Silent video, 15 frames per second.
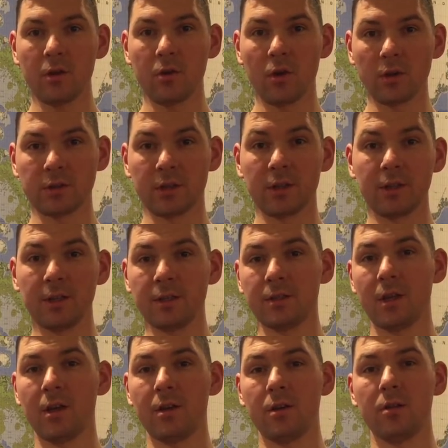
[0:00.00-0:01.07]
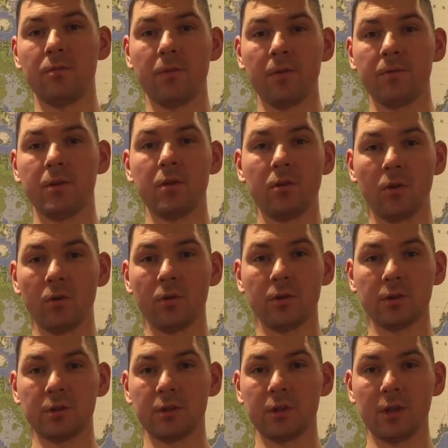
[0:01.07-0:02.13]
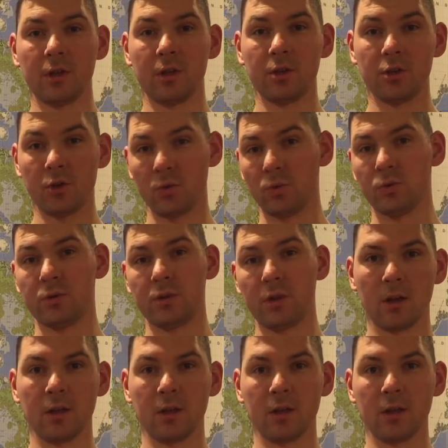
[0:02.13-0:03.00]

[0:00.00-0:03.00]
costs at least $150 used.